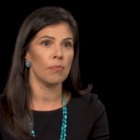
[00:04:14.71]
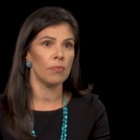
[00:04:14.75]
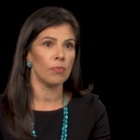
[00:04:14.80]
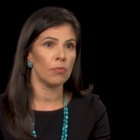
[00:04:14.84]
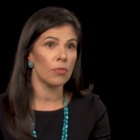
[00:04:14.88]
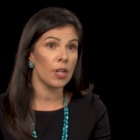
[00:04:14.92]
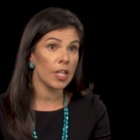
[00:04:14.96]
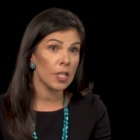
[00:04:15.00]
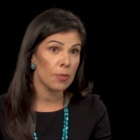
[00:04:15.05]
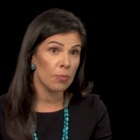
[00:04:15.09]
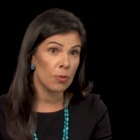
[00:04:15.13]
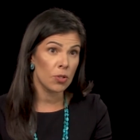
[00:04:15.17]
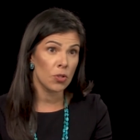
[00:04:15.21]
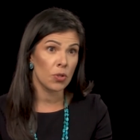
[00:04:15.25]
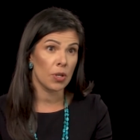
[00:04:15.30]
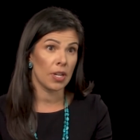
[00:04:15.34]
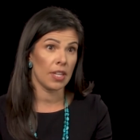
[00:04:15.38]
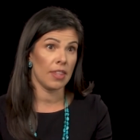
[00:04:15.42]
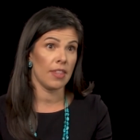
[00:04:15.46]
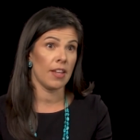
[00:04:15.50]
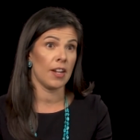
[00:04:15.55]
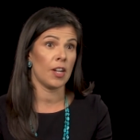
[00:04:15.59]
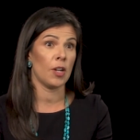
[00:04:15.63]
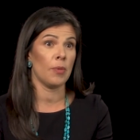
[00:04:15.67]

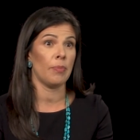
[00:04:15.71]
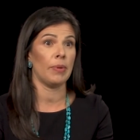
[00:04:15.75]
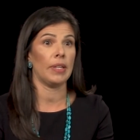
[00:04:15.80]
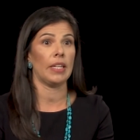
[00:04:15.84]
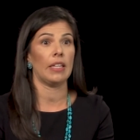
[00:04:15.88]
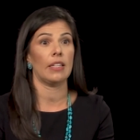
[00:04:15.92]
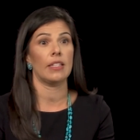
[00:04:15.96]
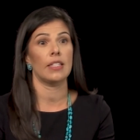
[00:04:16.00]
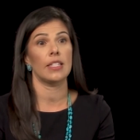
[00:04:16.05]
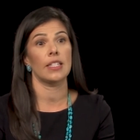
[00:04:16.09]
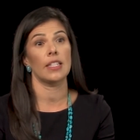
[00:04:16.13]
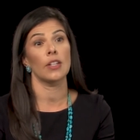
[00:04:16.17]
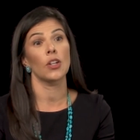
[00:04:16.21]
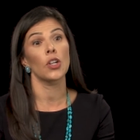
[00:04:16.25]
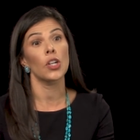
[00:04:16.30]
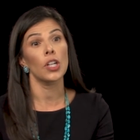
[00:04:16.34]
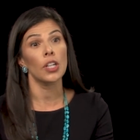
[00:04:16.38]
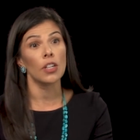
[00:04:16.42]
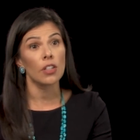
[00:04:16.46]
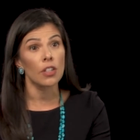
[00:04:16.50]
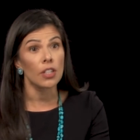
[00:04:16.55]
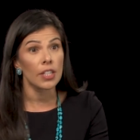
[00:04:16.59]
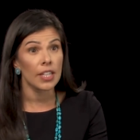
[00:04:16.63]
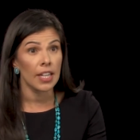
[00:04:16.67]
respiratory therapists and
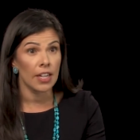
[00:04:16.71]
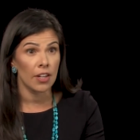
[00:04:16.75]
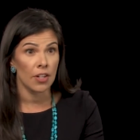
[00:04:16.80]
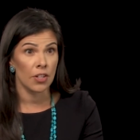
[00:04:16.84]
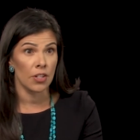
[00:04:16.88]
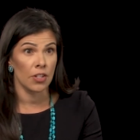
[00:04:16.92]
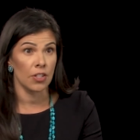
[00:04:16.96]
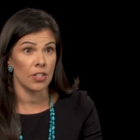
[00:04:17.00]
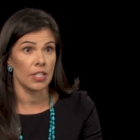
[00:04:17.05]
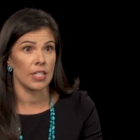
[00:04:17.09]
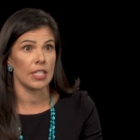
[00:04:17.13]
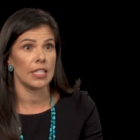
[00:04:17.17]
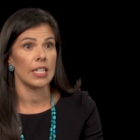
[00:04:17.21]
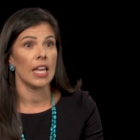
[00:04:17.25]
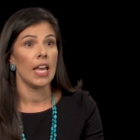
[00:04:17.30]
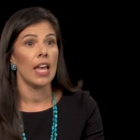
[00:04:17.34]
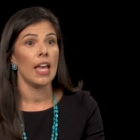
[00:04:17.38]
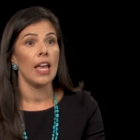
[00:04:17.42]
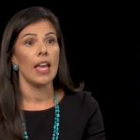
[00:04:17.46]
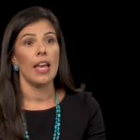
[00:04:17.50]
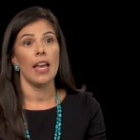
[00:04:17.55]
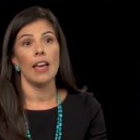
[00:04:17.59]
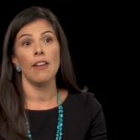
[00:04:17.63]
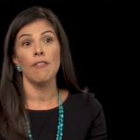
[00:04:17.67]
critical care nurses
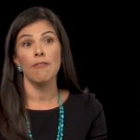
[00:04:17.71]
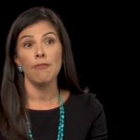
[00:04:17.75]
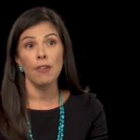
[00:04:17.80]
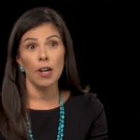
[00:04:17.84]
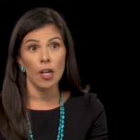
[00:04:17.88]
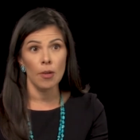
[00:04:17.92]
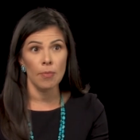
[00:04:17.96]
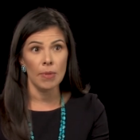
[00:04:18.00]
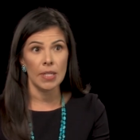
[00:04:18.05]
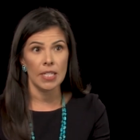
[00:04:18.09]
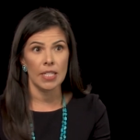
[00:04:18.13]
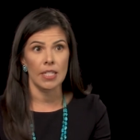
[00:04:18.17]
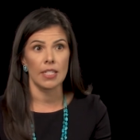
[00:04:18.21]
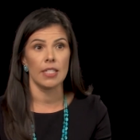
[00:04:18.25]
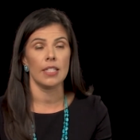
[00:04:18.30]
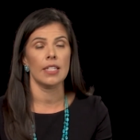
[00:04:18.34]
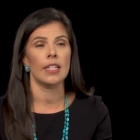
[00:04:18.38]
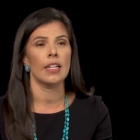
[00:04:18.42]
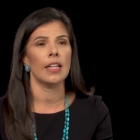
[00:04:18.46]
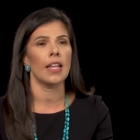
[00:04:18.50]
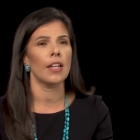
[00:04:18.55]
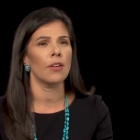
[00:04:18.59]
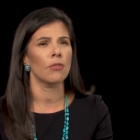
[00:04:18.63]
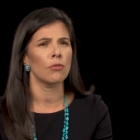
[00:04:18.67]
and pharmacists
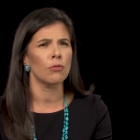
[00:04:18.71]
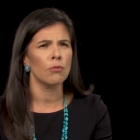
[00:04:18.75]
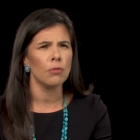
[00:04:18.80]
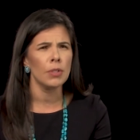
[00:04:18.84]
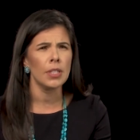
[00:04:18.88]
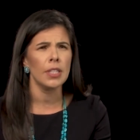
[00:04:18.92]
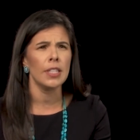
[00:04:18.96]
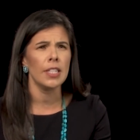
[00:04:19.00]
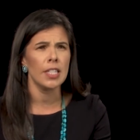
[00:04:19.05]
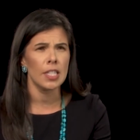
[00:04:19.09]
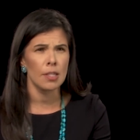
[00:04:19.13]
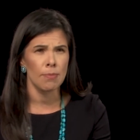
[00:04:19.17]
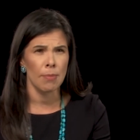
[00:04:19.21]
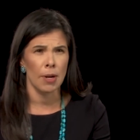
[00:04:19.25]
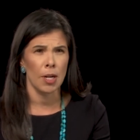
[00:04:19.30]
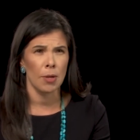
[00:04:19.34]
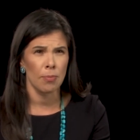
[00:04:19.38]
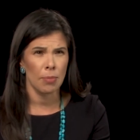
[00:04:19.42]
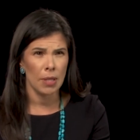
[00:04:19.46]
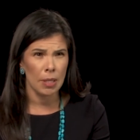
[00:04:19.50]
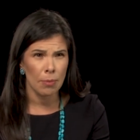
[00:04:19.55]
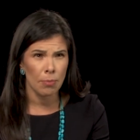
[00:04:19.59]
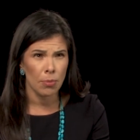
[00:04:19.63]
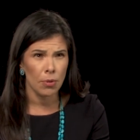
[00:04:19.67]
and a lot of really
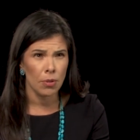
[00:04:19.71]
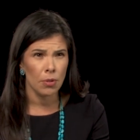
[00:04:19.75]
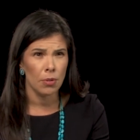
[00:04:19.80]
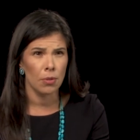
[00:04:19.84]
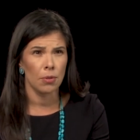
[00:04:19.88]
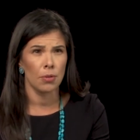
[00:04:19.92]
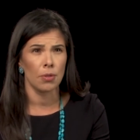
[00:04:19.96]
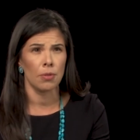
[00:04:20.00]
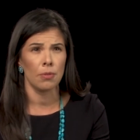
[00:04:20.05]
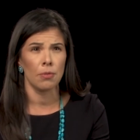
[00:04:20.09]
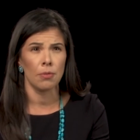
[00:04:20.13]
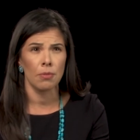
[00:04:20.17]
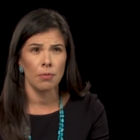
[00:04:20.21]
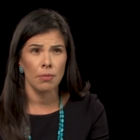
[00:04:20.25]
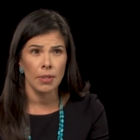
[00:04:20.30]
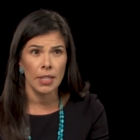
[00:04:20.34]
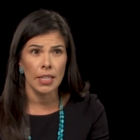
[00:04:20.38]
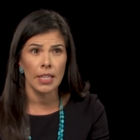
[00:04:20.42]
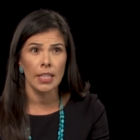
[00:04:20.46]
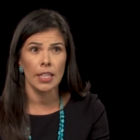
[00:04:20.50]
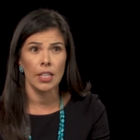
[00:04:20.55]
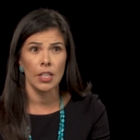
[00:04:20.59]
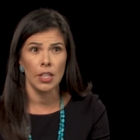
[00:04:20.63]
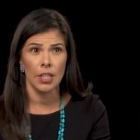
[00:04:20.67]
smart people who are
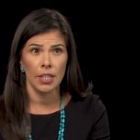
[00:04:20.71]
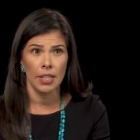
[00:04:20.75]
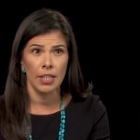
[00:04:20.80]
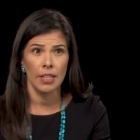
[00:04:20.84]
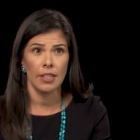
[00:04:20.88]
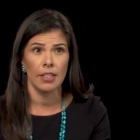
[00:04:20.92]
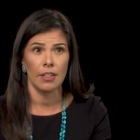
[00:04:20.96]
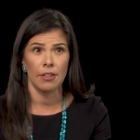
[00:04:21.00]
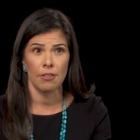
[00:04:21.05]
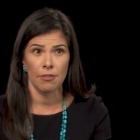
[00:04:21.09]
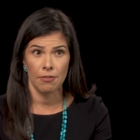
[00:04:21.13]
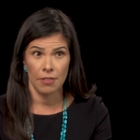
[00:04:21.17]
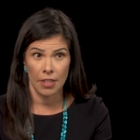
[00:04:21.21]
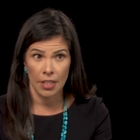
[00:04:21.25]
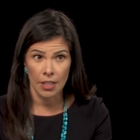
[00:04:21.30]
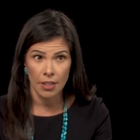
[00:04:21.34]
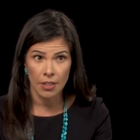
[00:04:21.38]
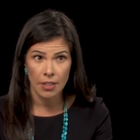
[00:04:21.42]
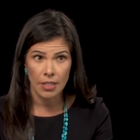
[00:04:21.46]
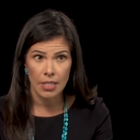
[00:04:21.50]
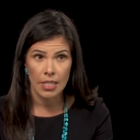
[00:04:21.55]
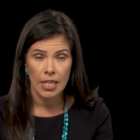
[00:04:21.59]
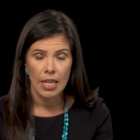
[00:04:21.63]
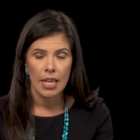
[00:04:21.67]
really good in their
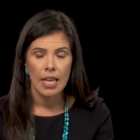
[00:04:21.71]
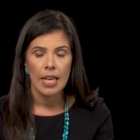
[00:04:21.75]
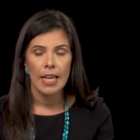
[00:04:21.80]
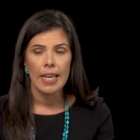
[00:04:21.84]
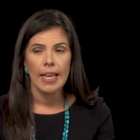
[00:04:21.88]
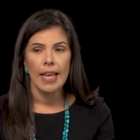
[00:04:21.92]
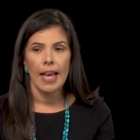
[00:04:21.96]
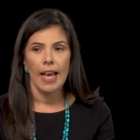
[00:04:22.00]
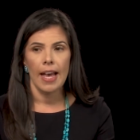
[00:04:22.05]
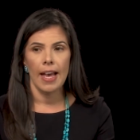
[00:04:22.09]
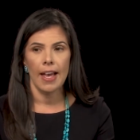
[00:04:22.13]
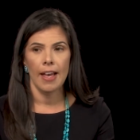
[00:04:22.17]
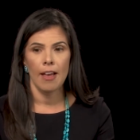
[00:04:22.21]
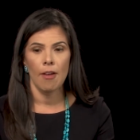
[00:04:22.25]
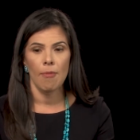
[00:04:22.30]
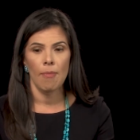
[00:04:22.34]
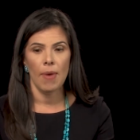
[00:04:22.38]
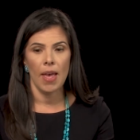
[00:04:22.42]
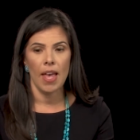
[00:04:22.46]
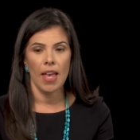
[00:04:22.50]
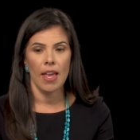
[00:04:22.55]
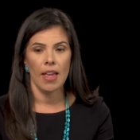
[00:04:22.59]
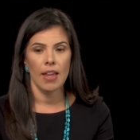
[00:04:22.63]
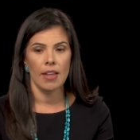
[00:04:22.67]
field.
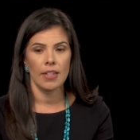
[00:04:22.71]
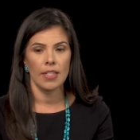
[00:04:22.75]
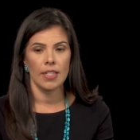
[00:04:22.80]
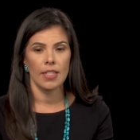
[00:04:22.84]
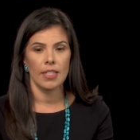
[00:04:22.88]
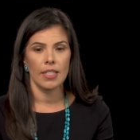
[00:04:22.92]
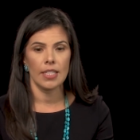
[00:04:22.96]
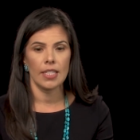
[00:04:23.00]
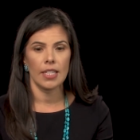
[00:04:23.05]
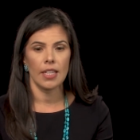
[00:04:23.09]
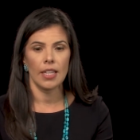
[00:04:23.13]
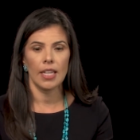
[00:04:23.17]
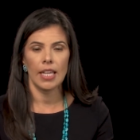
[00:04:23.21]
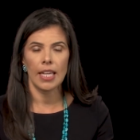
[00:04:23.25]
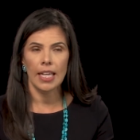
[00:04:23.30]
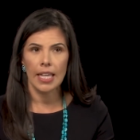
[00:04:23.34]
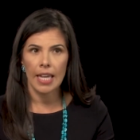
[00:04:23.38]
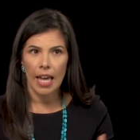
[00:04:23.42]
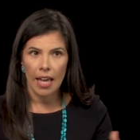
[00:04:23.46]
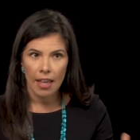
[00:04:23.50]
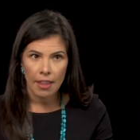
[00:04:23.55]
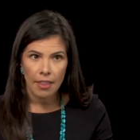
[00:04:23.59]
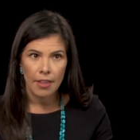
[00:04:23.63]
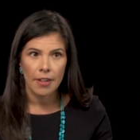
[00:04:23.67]
Um, and
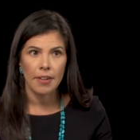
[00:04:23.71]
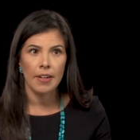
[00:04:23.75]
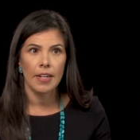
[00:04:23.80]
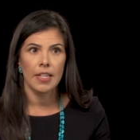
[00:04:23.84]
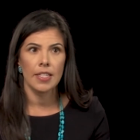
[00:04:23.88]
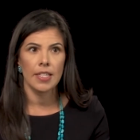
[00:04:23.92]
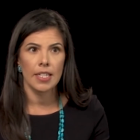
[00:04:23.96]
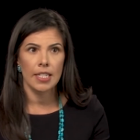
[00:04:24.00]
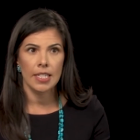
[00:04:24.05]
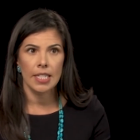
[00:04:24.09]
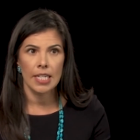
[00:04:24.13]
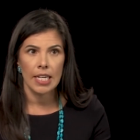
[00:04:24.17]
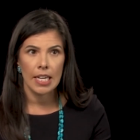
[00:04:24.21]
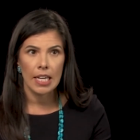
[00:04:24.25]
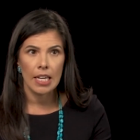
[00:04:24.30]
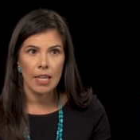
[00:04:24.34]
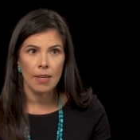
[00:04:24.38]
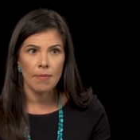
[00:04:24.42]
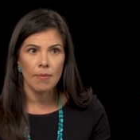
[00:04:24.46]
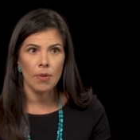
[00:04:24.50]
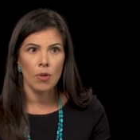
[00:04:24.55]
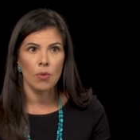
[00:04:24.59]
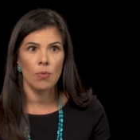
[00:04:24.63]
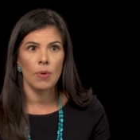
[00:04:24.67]
together as a
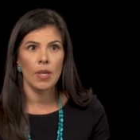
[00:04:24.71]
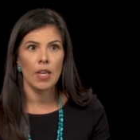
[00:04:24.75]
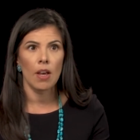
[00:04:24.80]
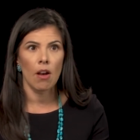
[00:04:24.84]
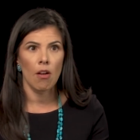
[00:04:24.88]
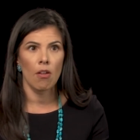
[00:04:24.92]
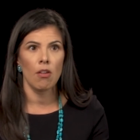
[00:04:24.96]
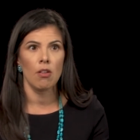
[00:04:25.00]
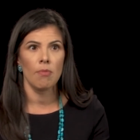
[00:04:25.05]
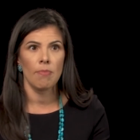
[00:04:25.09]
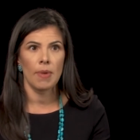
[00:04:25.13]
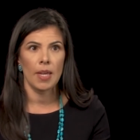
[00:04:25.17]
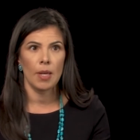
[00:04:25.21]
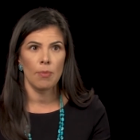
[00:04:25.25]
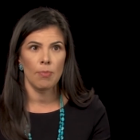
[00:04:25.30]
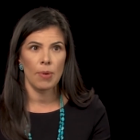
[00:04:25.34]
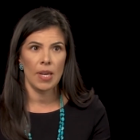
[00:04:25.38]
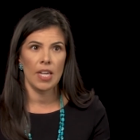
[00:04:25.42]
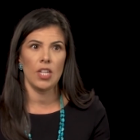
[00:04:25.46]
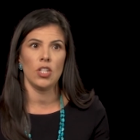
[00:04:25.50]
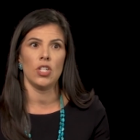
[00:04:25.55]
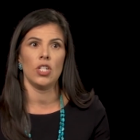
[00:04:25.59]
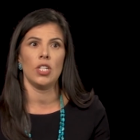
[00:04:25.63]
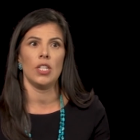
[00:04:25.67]
team, we all make
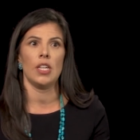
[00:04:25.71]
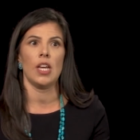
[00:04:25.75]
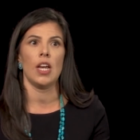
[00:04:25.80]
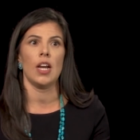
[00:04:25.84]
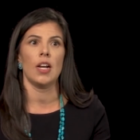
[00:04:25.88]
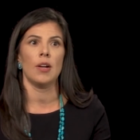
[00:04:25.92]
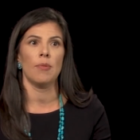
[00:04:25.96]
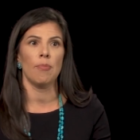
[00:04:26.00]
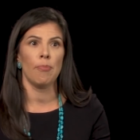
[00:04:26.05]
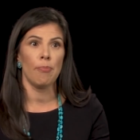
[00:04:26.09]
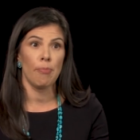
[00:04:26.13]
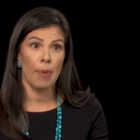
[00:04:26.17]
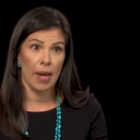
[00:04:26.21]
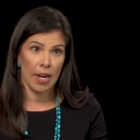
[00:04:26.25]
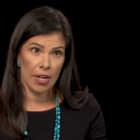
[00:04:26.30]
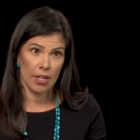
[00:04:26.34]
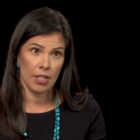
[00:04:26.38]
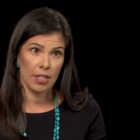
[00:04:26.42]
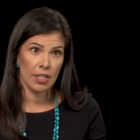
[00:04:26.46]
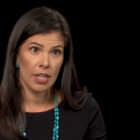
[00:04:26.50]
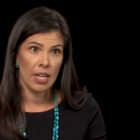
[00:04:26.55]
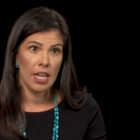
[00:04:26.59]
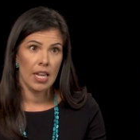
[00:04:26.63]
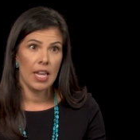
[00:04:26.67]
patient care
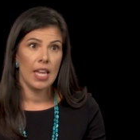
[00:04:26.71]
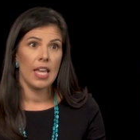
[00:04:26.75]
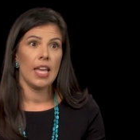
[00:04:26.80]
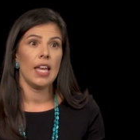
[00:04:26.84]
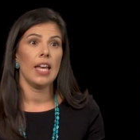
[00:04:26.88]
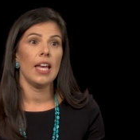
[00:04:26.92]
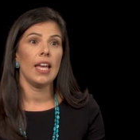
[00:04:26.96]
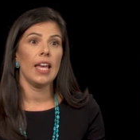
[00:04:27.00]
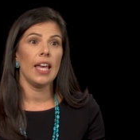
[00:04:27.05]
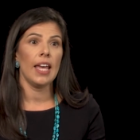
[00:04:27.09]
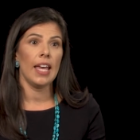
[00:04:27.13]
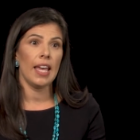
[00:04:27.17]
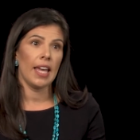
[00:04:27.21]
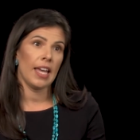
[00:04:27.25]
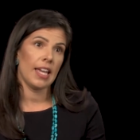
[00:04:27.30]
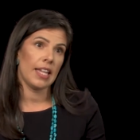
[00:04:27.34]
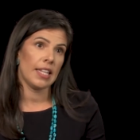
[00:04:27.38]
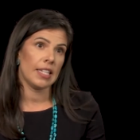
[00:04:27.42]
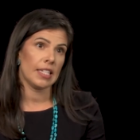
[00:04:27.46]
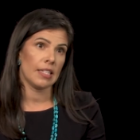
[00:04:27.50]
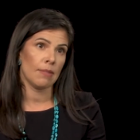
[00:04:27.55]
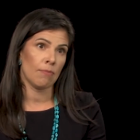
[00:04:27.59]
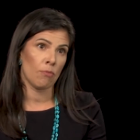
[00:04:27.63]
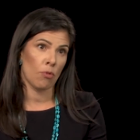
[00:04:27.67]
better
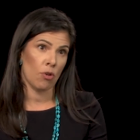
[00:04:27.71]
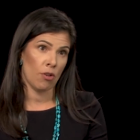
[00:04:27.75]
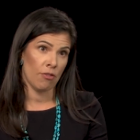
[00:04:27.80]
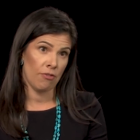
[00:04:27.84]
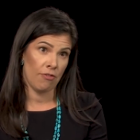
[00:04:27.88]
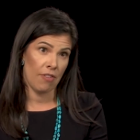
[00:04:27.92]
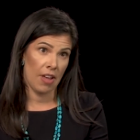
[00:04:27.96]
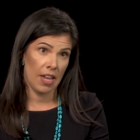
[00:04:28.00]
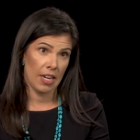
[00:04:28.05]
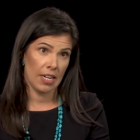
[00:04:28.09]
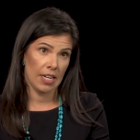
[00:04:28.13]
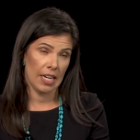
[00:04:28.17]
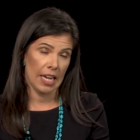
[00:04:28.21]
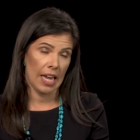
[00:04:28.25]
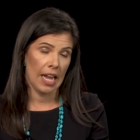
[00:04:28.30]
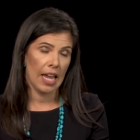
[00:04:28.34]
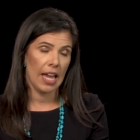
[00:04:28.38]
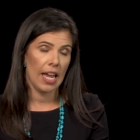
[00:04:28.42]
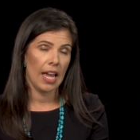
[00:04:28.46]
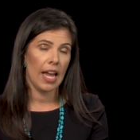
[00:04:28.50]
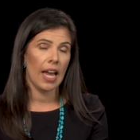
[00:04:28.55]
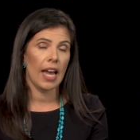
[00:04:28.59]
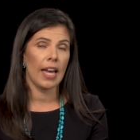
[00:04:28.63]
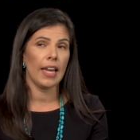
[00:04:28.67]
and more fun.
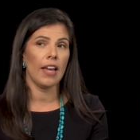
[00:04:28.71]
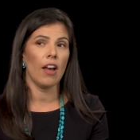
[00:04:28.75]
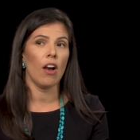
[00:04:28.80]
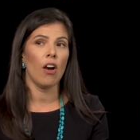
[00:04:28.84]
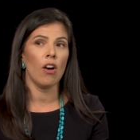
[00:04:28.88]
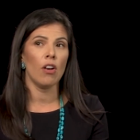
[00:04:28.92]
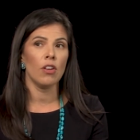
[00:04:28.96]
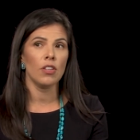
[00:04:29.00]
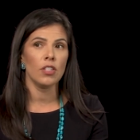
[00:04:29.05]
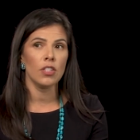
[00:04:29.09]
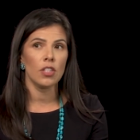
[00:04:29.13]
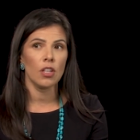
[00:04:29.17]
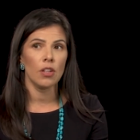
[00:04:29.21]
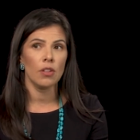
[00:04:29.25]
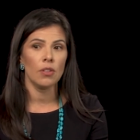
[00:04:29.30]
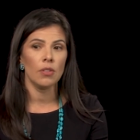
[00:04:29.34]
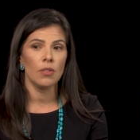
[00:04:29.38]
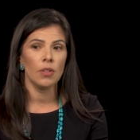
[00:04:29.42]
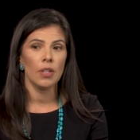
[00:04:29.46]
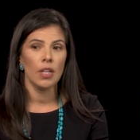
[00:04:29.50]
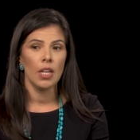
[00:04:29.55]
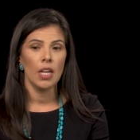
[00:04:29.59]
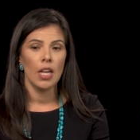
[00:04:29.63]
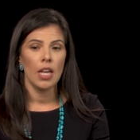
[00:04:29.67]
I
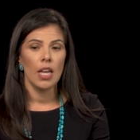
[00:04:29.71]
also